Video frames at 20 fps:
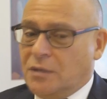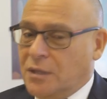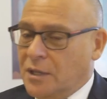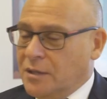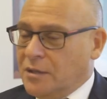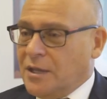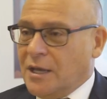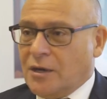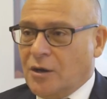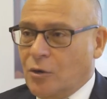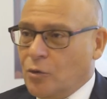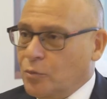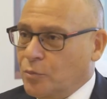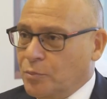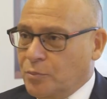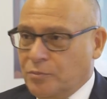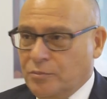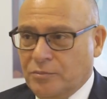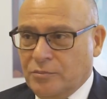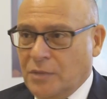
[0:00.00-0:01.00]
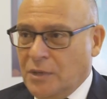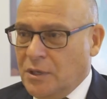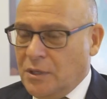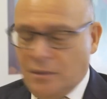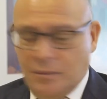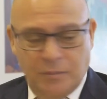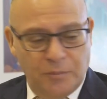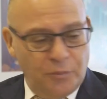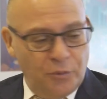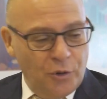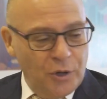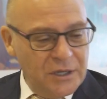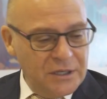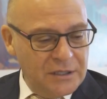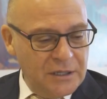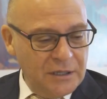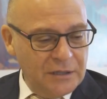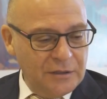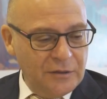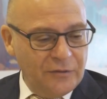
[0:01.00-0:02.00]
That whole
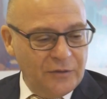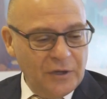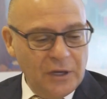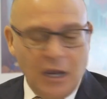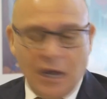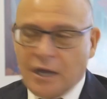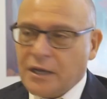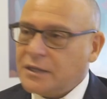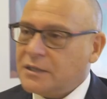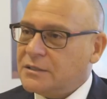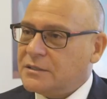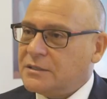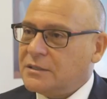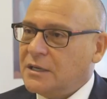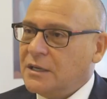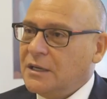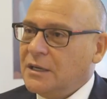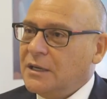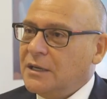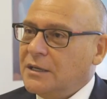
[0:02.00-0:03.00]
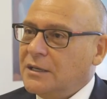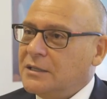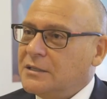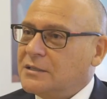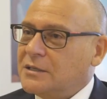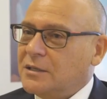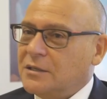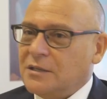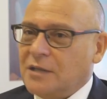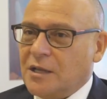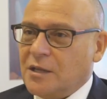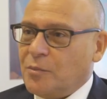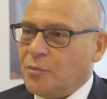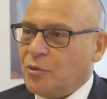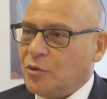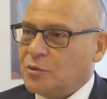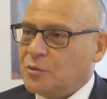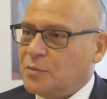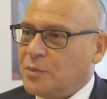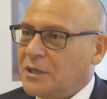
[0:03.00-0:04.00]
precinct, if you like, is the
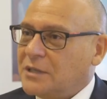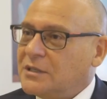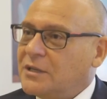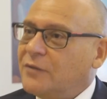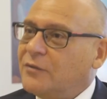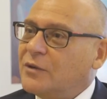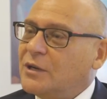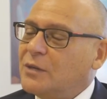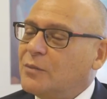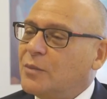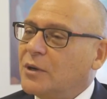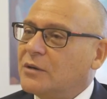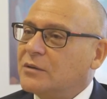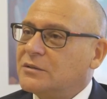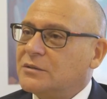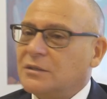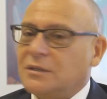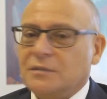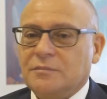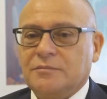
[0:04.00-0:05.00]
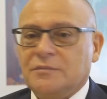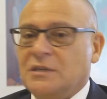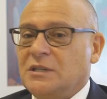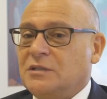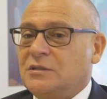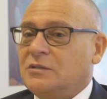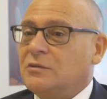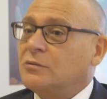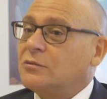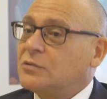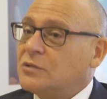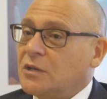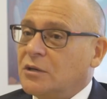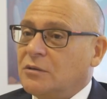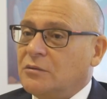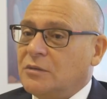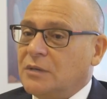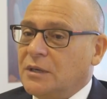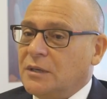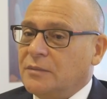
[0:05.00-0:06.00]
prospectivity belt is
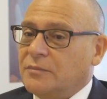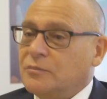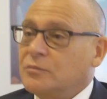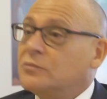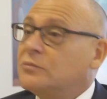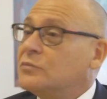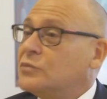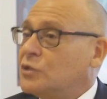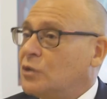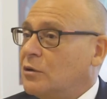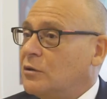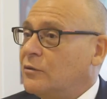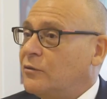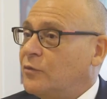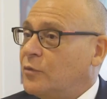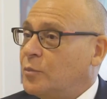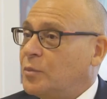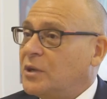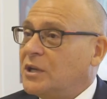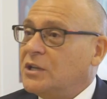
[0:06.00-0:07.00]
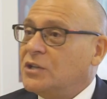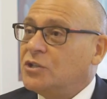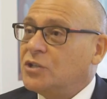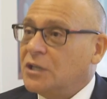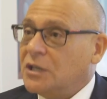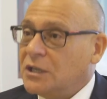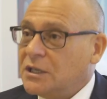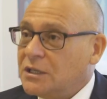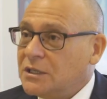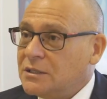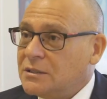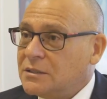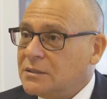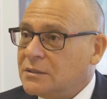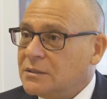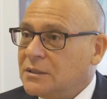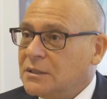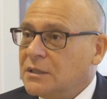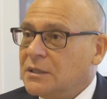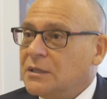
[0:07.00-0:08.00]
also solid for PGEs.
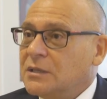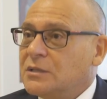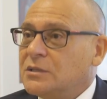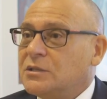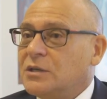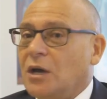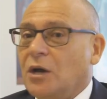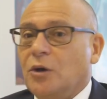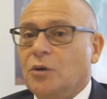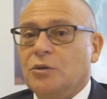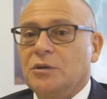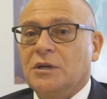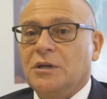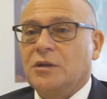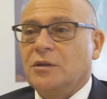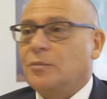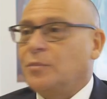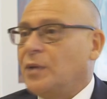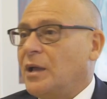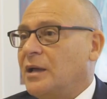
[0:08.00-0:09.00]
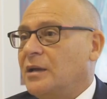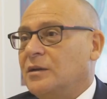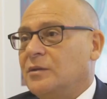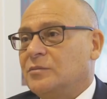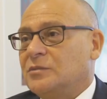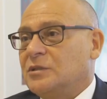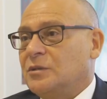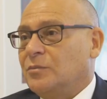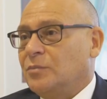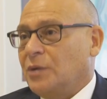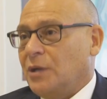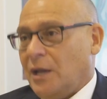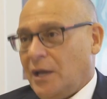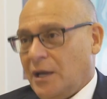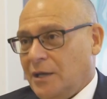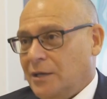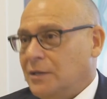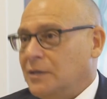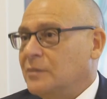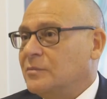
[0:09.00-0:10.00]
So, the platinums and
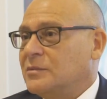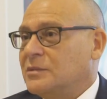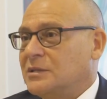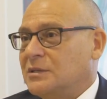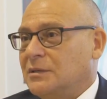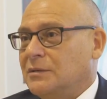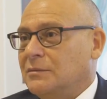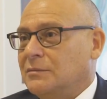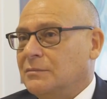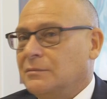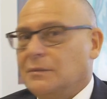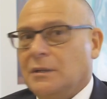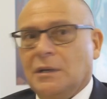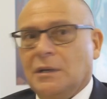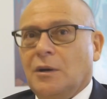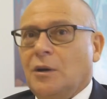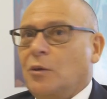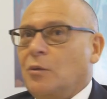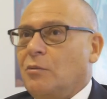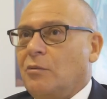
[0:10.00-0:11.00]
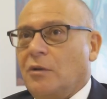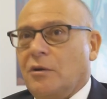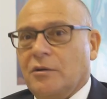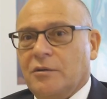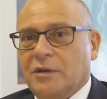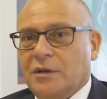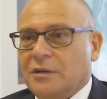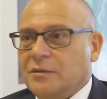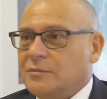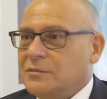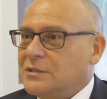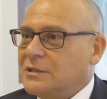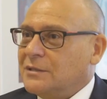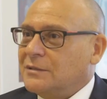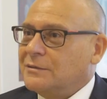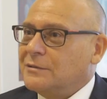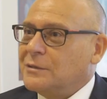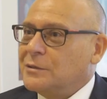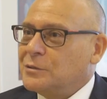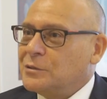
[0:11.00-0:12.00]
palladiums and rhodiums
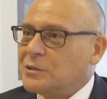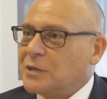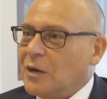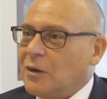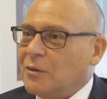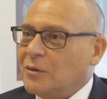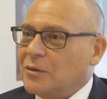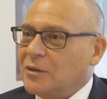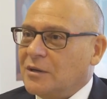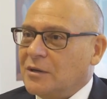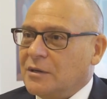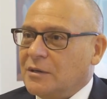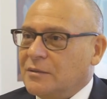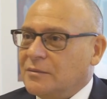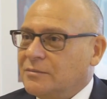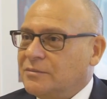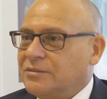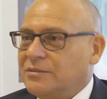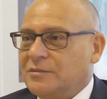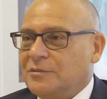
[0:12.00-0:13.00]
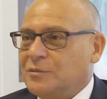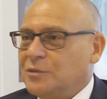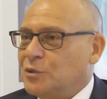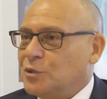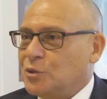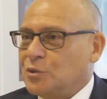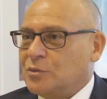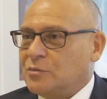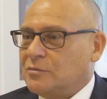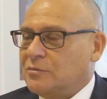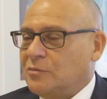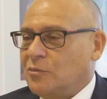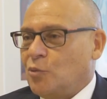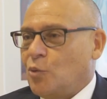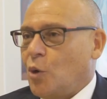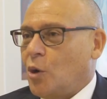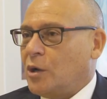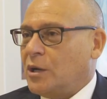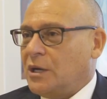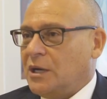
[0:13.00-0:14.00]
and so on that are just
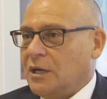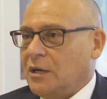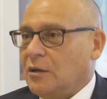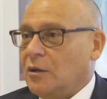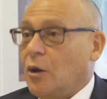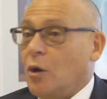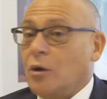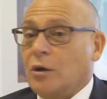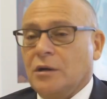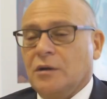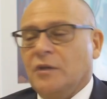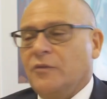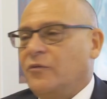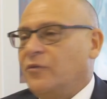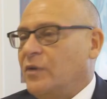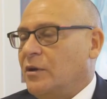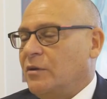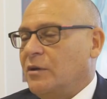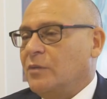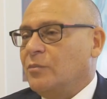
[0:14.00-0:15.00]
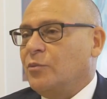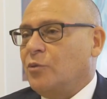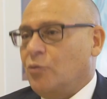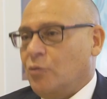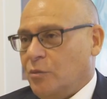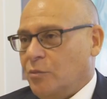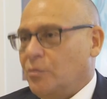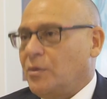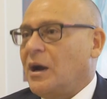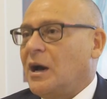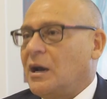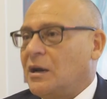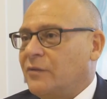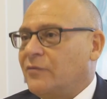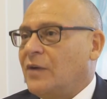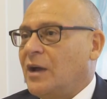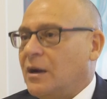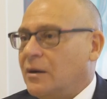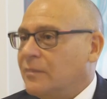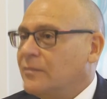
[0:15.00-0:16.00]
rocketing along and a very important part of
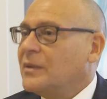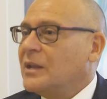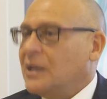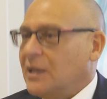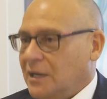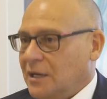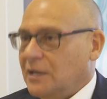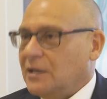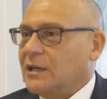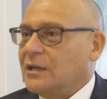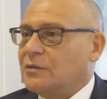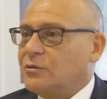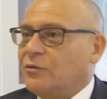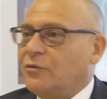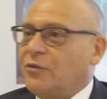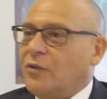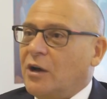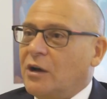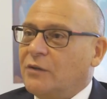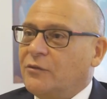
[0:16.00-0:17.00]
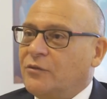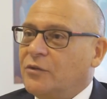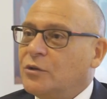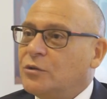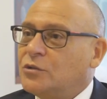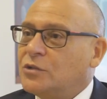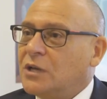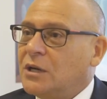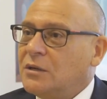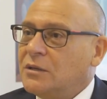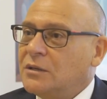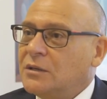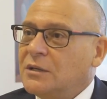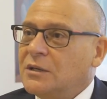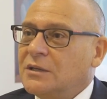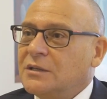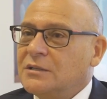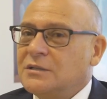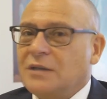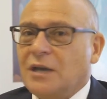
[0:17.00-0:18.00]
our electrified future.
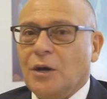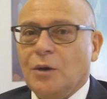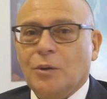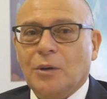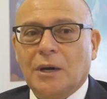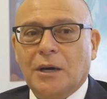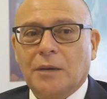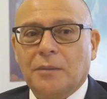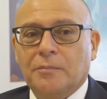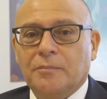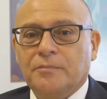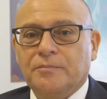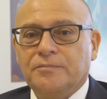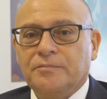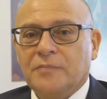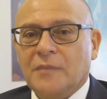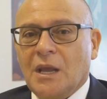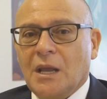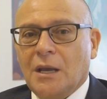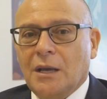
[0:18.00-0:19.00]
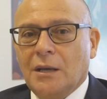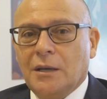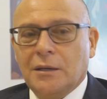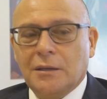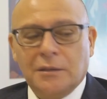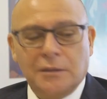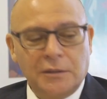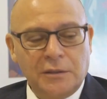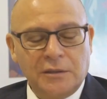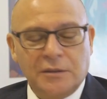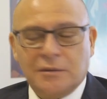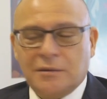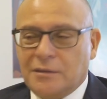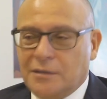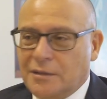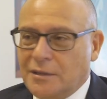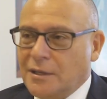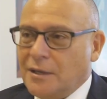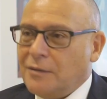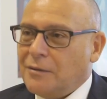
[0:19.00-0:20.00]
So
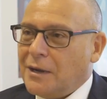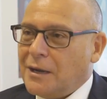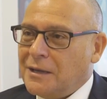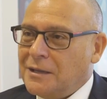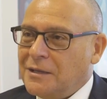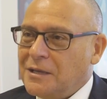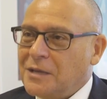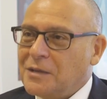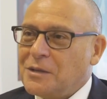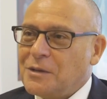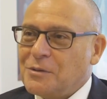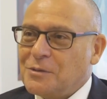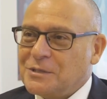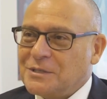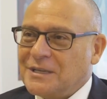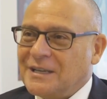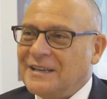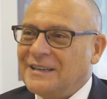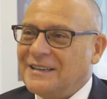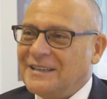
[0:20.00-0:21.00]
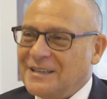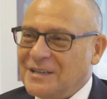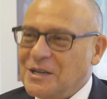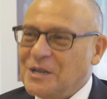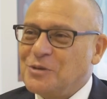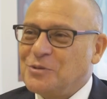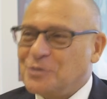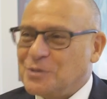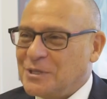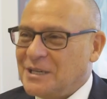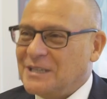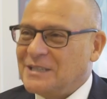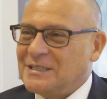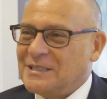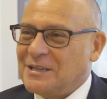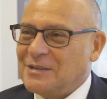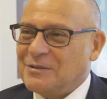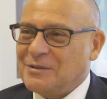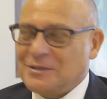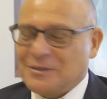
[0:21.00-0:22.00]
there is an interesting
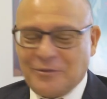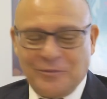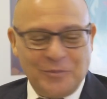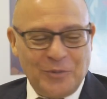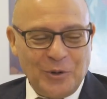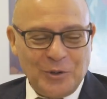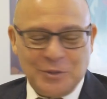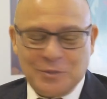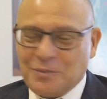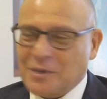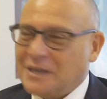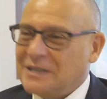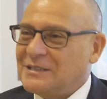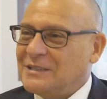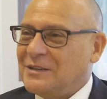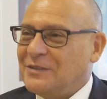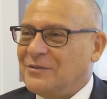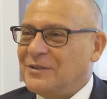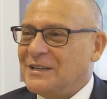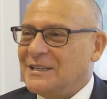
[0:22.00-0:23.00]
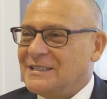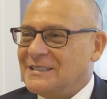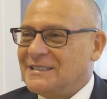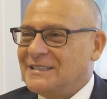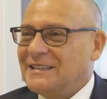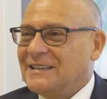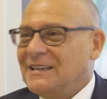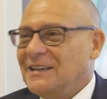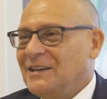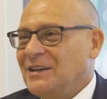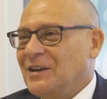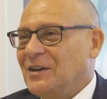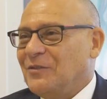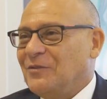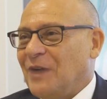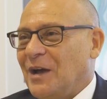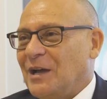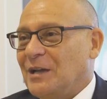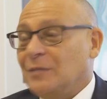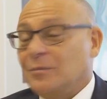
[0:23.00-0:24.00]
series of prospectivities
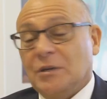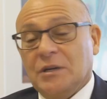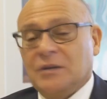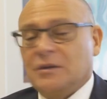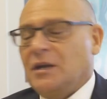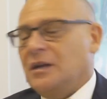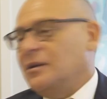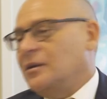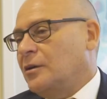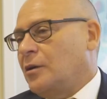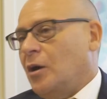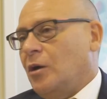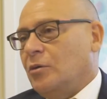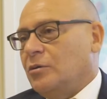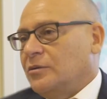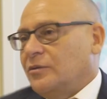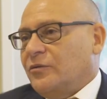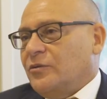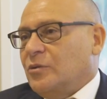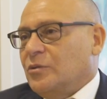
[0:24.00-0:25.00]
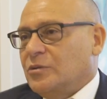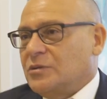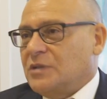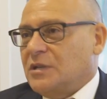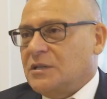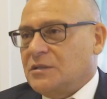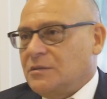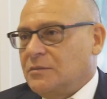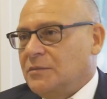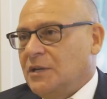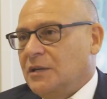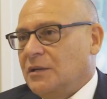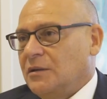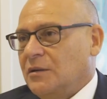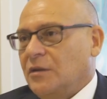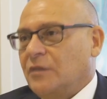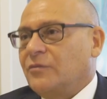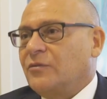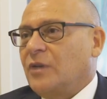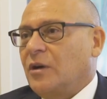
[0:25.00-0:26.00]
available, and gold, of course. There's a
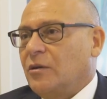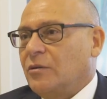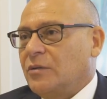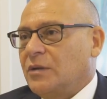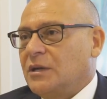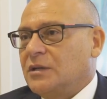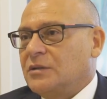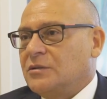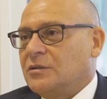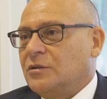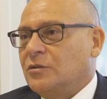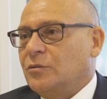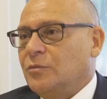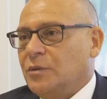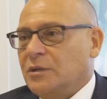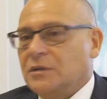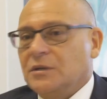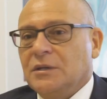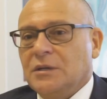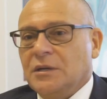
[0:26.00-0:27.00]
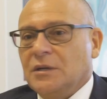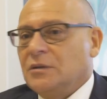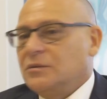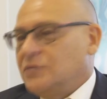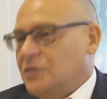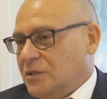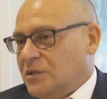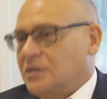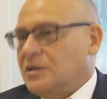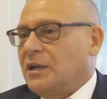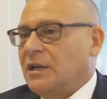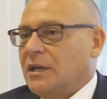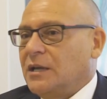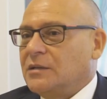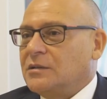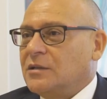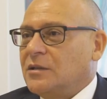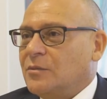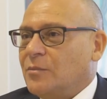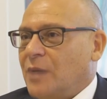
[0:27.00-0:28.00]
lot of gold there too. But just sticking
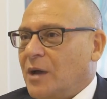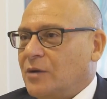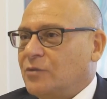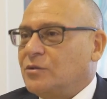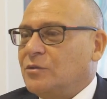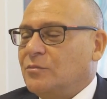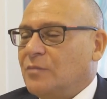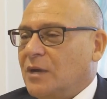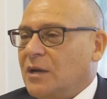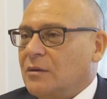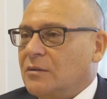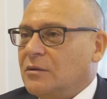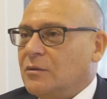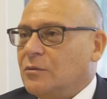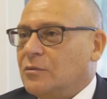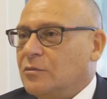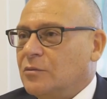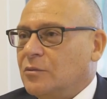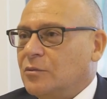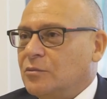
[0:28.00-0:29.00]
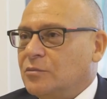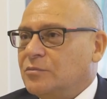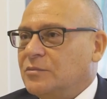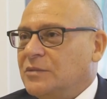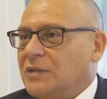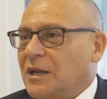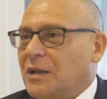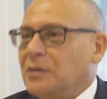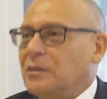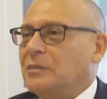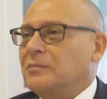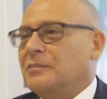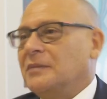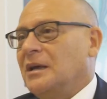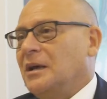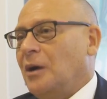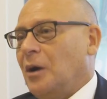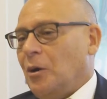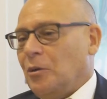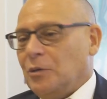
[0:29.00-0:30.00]
to the battery metal, or the
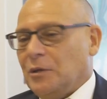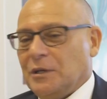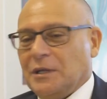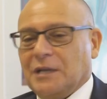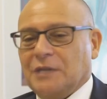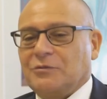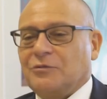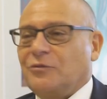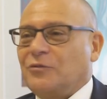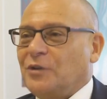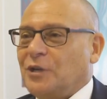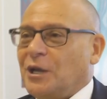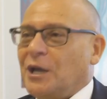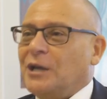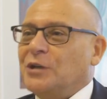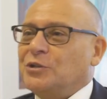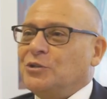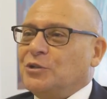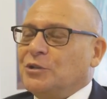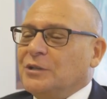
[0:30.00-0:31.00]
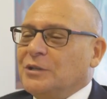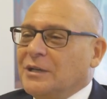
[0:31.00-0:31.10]
whole electrification